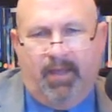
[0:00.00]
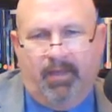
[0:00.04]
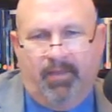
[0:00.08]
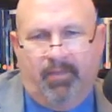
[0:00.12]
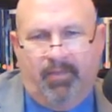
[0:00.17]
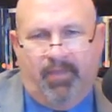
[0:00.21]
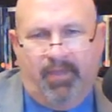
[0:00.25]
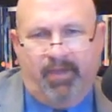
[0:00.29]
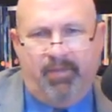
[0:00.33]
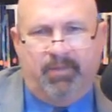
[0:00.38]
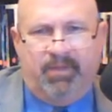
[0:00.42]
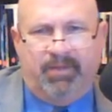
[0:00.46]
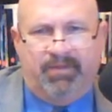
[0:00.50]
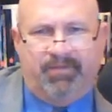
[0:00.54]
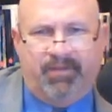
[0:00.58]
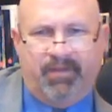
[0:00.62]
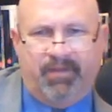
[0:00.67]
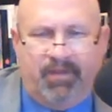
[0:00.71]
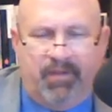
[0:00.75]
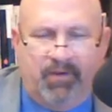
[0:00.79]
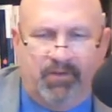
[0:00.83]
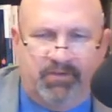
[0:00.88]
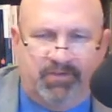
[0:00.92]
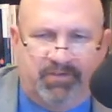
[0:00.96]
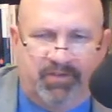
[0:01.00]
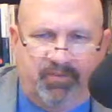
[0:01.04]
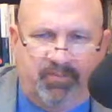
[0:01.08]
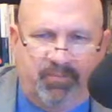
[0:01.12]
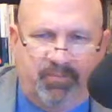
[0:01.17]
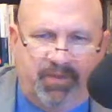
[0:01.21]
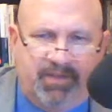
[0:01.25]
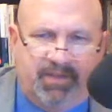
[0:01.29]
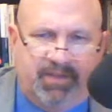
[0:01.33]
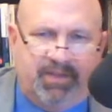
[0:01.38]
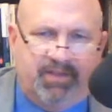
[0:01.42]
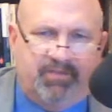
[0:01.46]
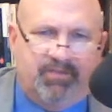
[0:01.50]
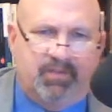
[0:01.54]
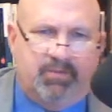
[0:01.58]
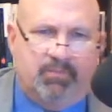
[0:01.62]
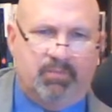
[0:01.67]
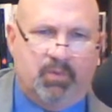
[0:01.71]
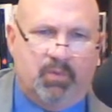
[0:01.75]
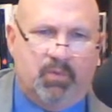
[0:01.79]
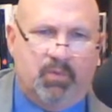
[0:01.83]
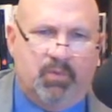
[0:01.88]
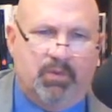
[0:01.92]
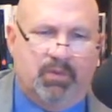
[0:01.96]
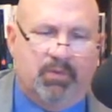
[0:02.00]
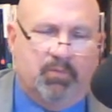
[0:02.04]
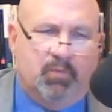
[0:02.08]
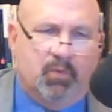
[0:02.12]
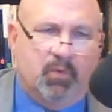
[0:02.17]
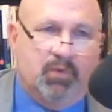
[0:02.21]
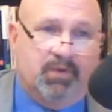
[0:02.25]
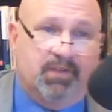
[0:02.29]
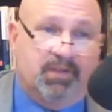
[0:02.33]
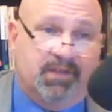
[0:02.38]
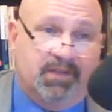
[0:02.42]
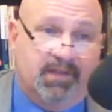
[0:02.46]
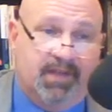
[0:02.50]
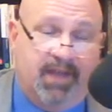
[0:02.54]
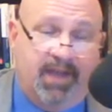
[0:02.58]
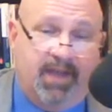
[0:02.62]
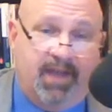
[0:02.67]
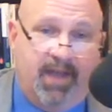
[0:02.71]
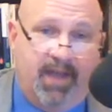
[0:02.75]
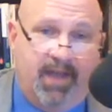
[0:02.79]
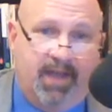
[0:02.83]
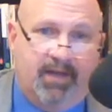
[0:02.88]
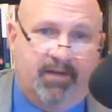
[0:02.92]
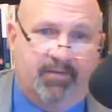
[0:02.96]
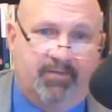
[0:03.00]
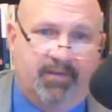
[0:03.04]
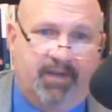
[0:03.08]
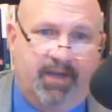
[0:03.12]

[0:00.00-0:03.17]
They believe that others have been given more than they have,